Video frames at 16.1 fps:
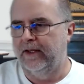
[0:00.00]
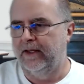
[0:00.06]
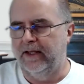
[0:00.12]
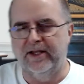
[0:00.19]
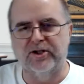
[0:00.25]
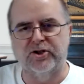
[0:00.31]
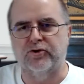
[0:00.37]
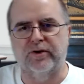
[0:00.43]

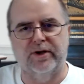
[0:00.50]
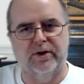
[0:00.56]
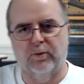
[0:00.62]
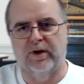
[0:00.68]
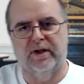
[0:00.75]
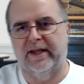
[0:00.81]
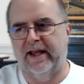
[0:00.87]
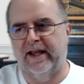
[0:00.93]
history
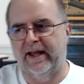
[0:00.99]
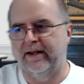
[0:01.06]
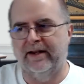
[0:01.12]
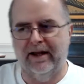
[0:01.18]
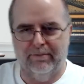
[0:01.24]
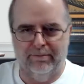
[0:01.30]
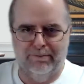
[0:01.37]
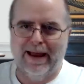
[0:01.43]
really ended
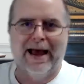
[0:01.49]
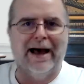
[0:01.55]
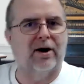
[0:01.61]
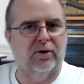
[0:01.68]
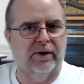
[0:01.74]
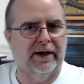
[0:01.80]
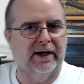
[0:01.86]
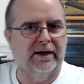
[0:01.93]
up
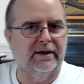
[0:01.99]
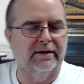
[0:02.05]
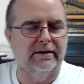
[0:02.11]
mattering